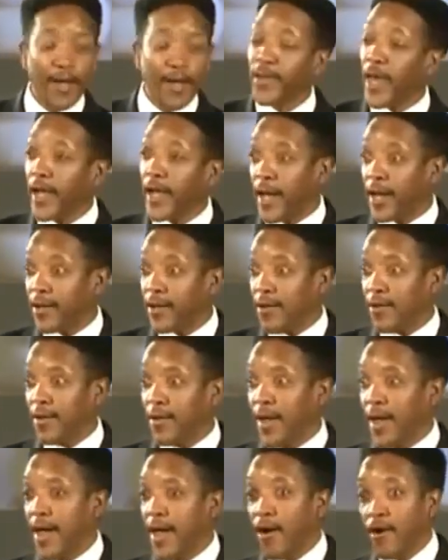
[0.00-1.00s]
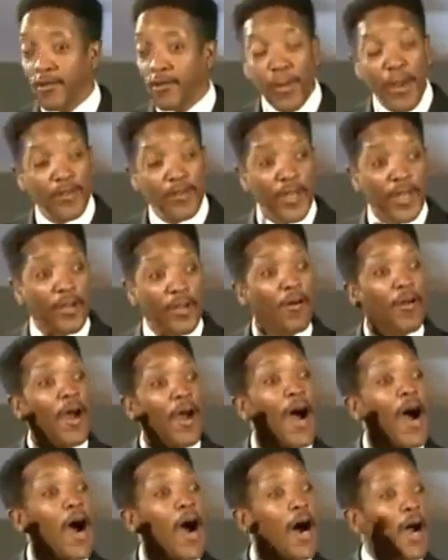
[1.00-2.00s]
I said, I got to go. And the Holy Spirit said, go
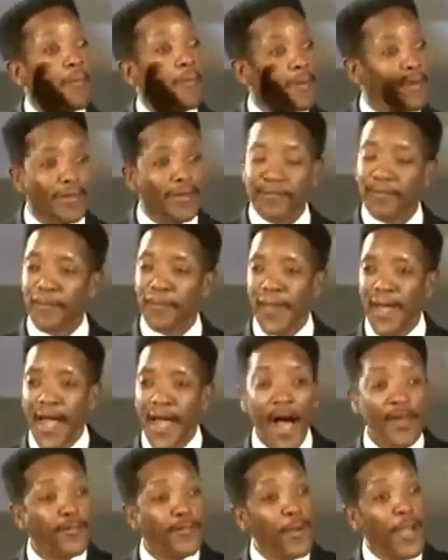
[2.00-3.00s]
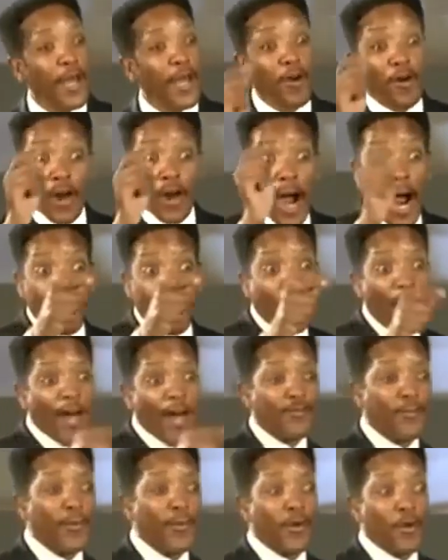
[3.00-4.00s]
to Harper. I said, we got to go to Harper
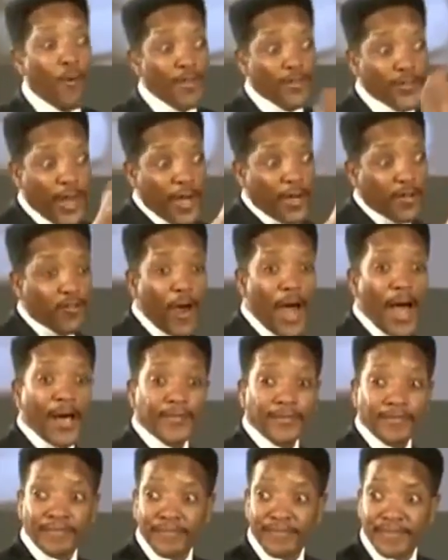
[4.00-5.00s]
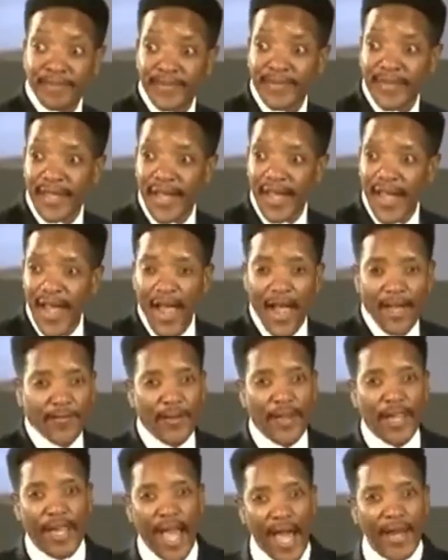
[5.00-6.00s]
Hospital on the west side of town. And
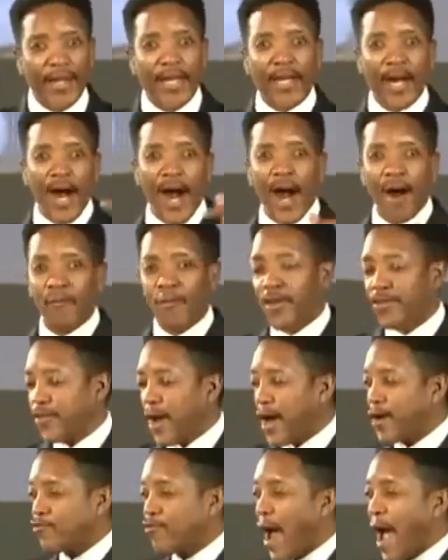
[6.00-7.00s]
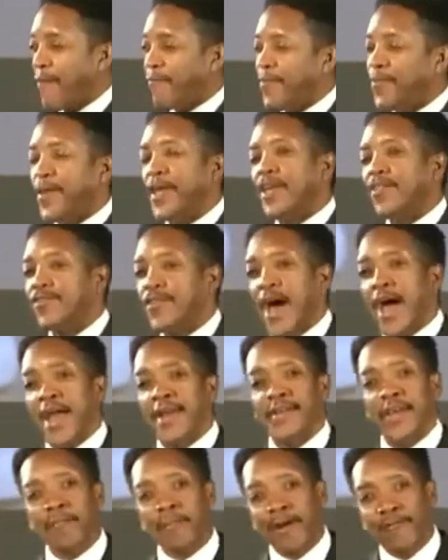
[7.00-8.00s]
so he got in the car and we started driving. Then he
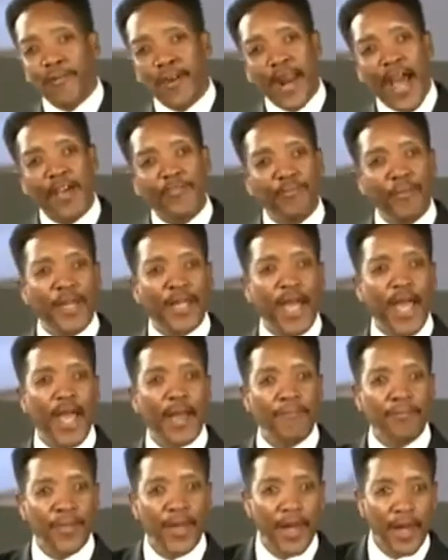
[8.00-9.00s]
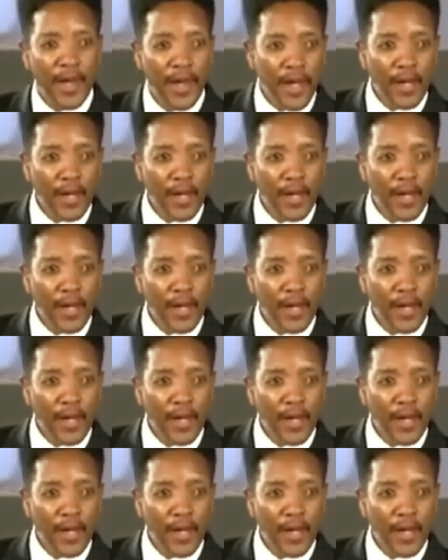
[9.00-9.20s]
started, and then my friend asked me again.